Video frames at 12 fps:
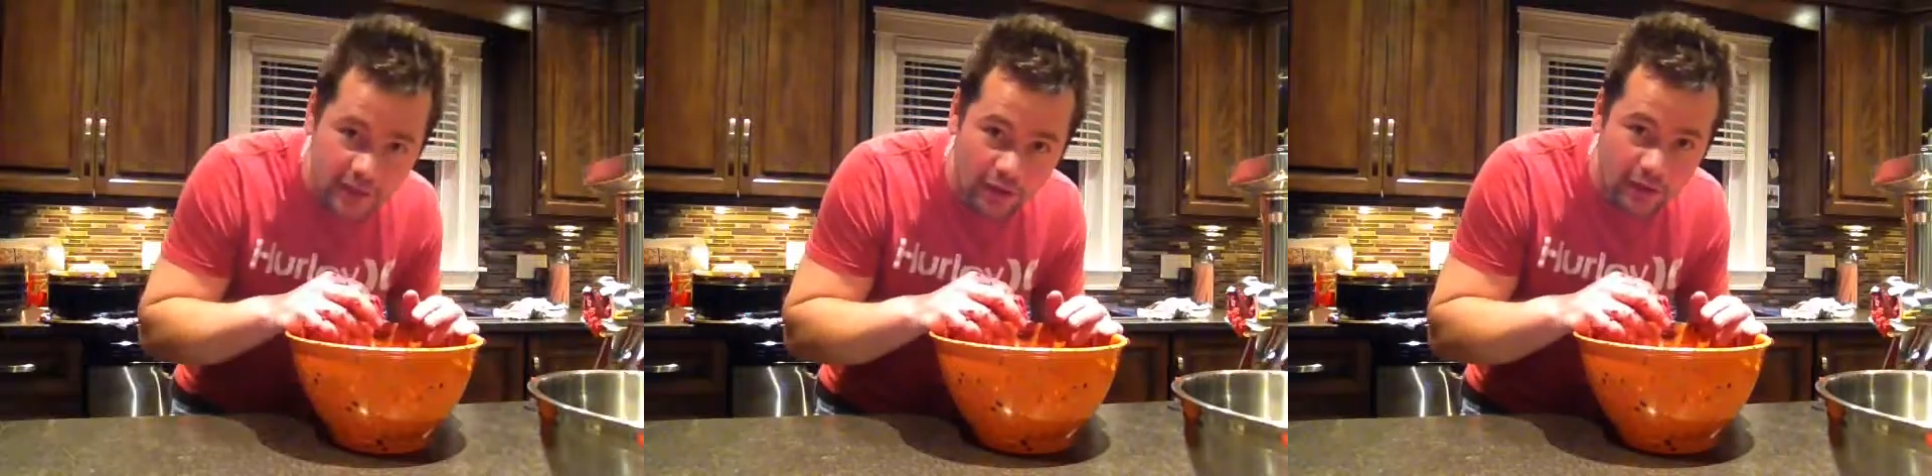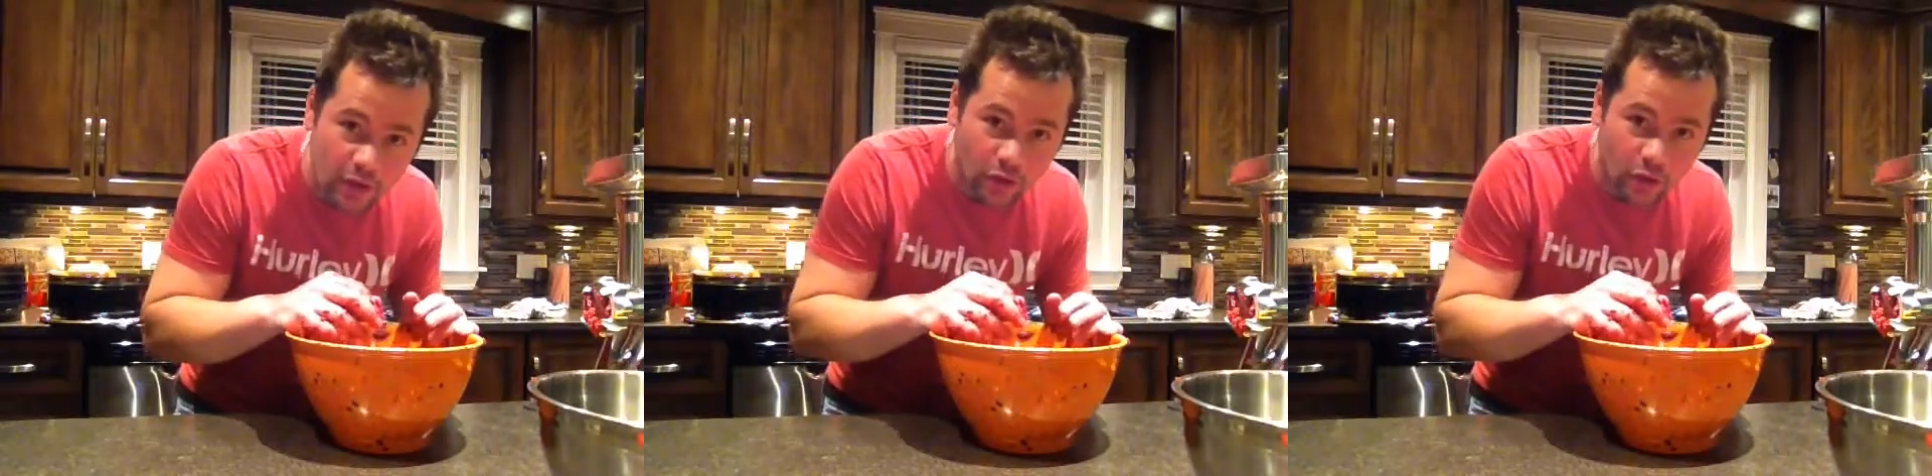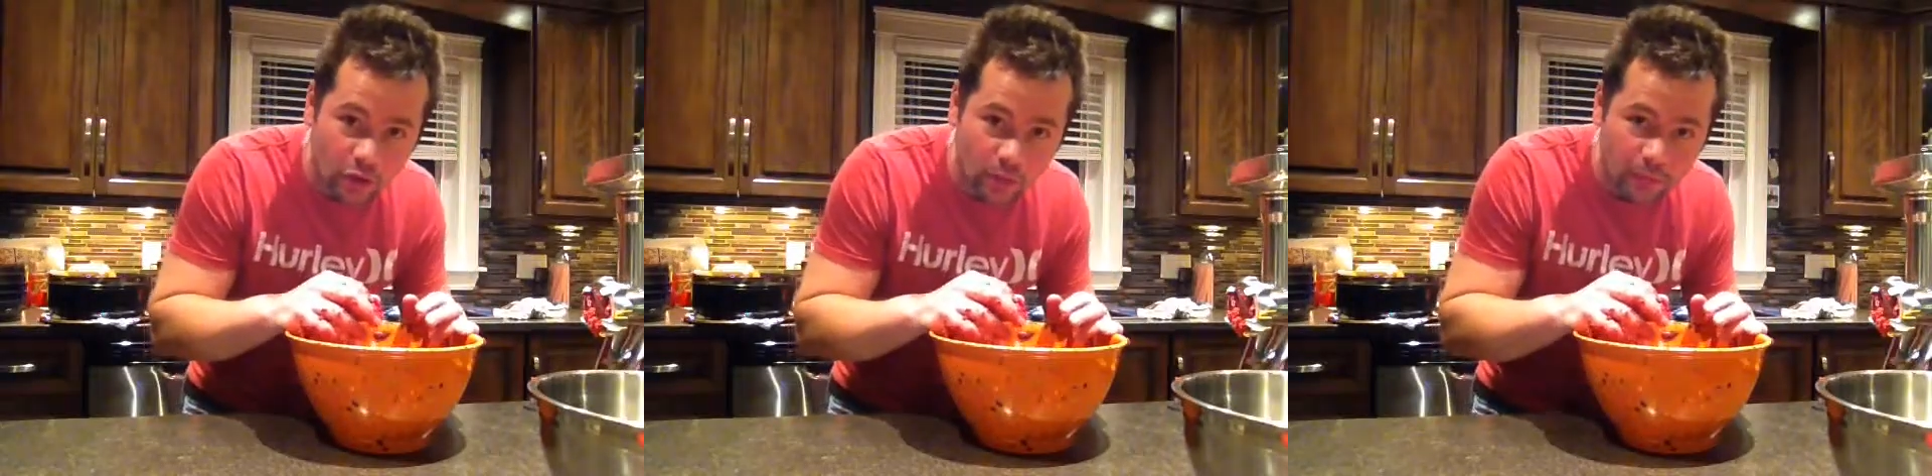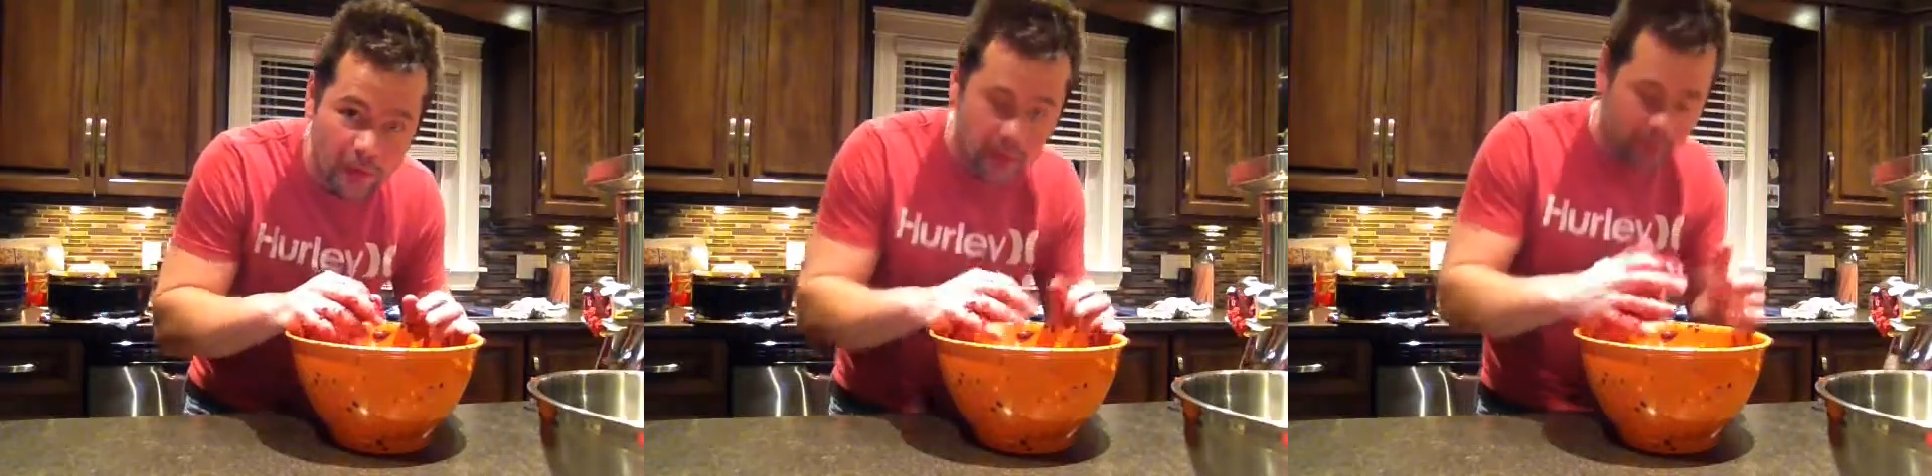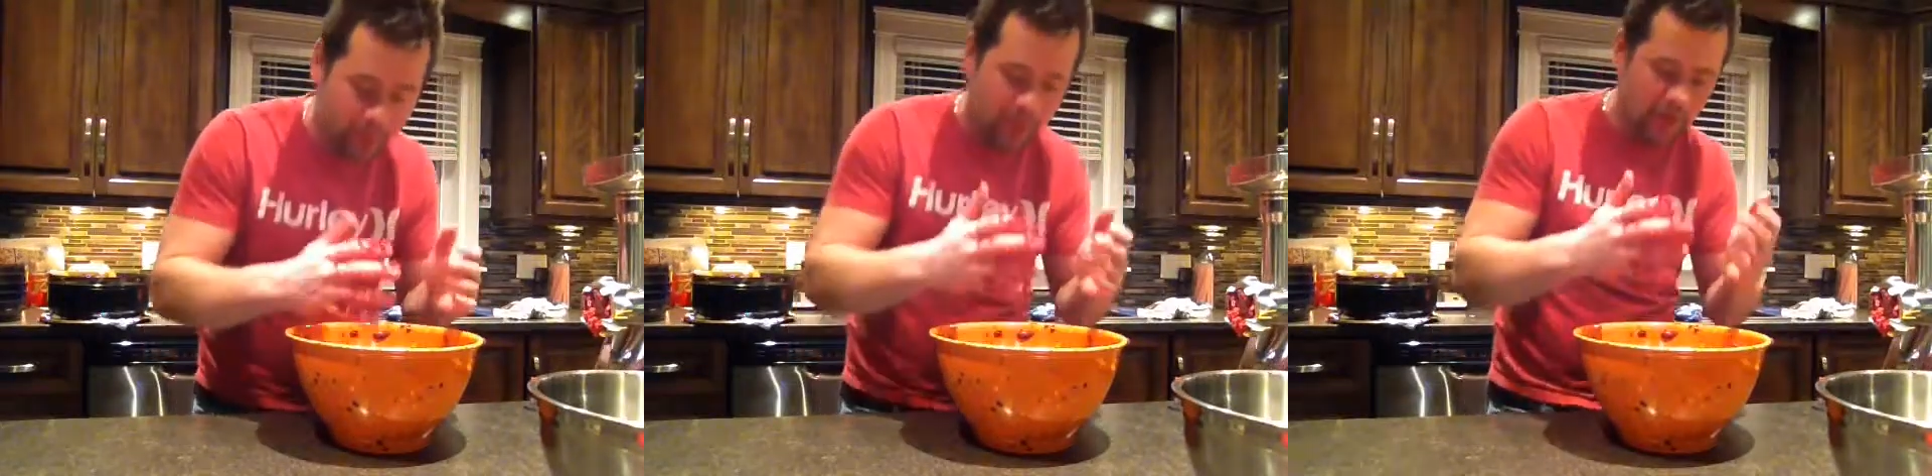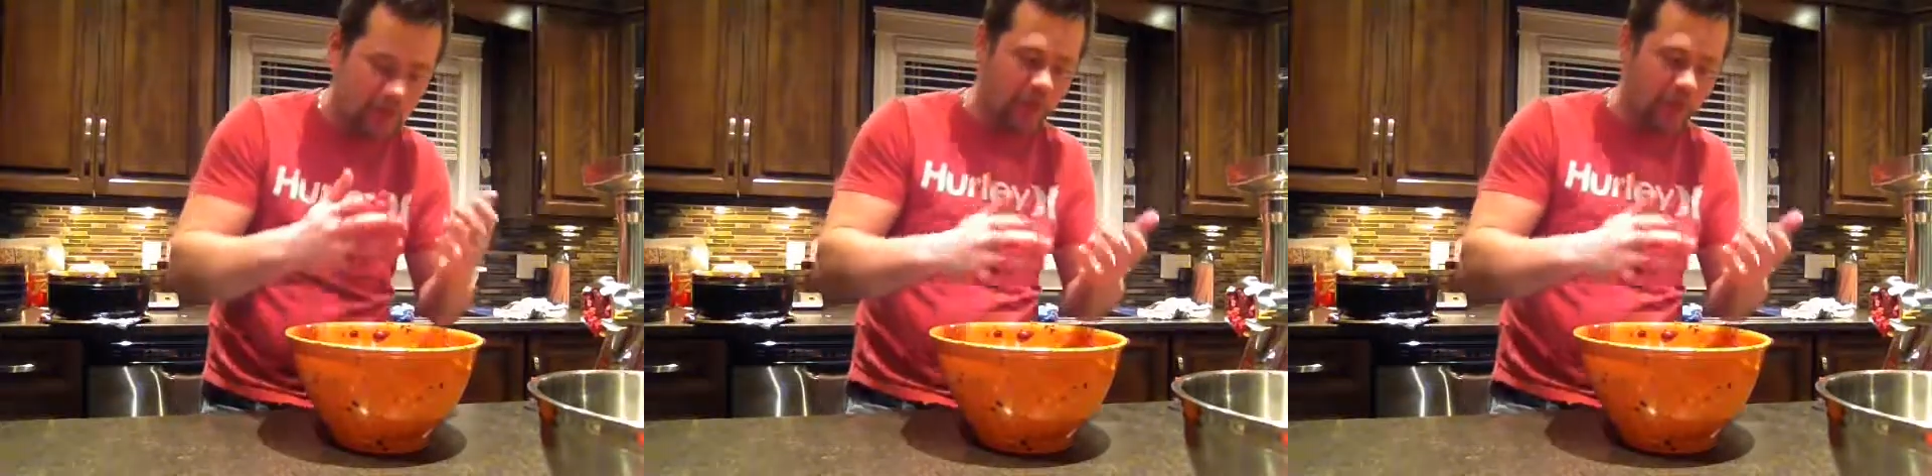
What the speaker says: Now I'm going to load my hopper